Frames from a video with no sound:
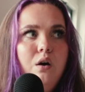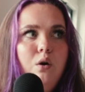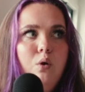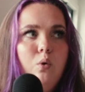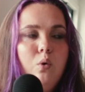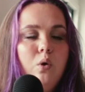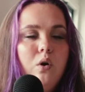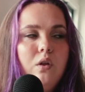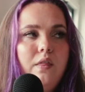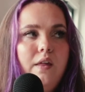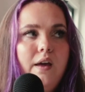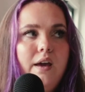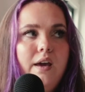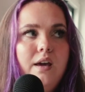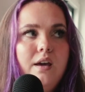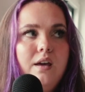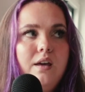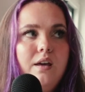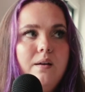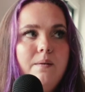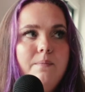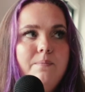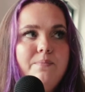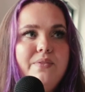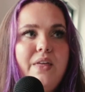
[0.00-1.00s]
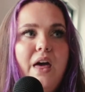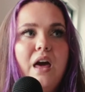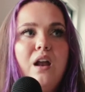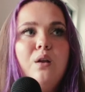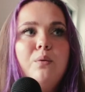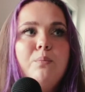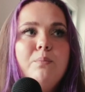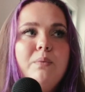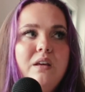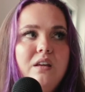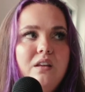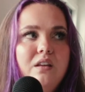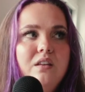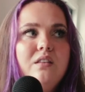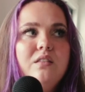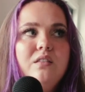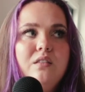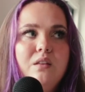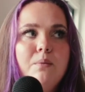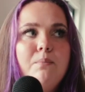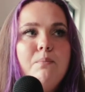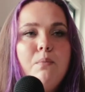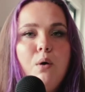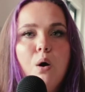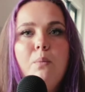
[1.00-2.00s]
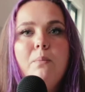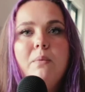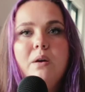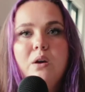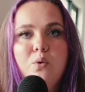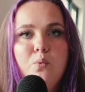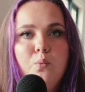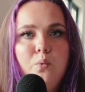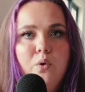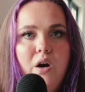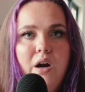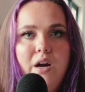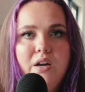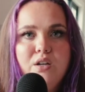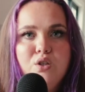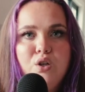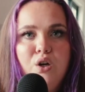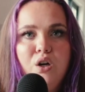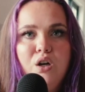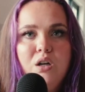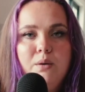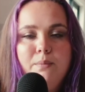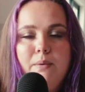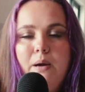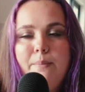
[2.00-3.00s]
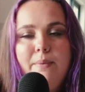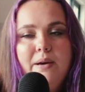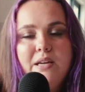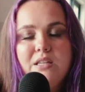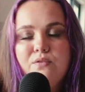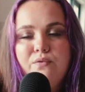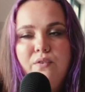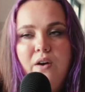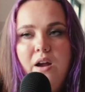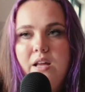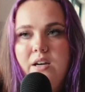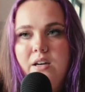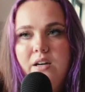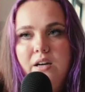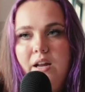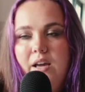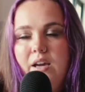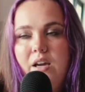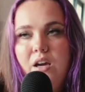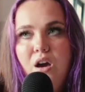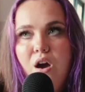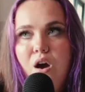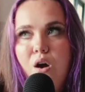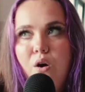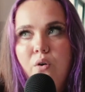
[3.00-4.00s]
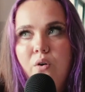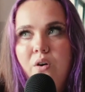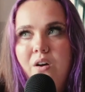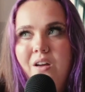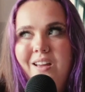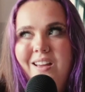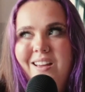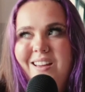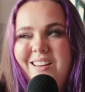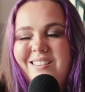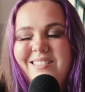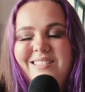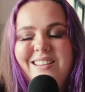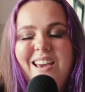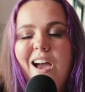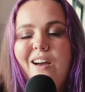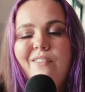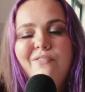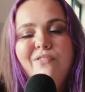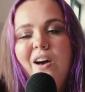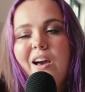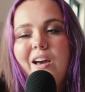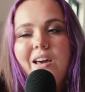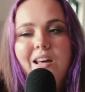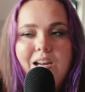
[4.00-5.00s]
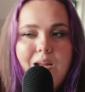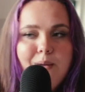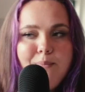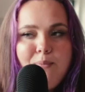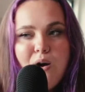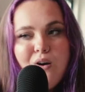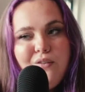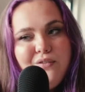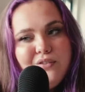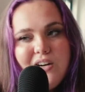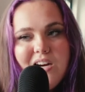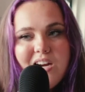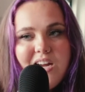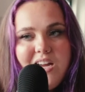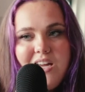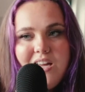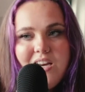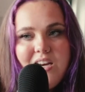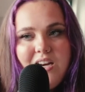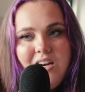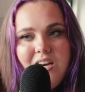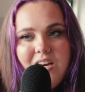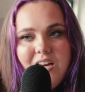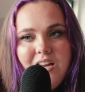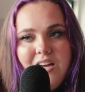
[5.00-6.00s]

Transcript: or like that'll be the moment where I turn to my best friend and I go, yeah, fuck it, I'm over it.